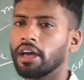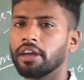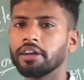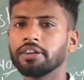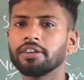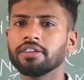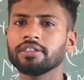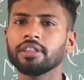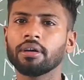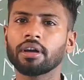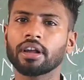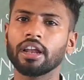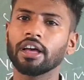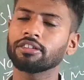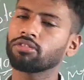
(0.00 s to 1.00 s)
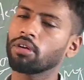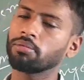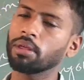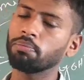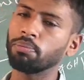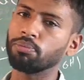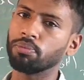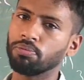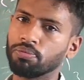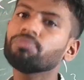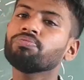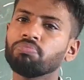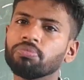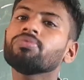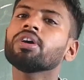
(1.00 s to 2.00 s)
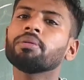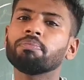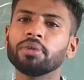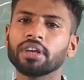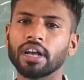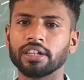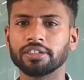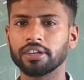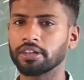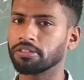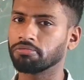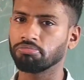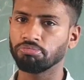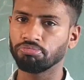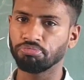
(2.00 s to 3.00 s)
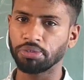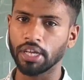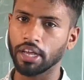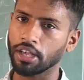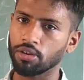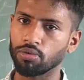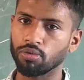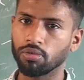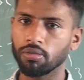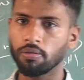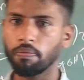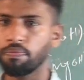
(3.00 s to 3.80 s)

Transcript: it is the class of the peptic ulcer. Thank you.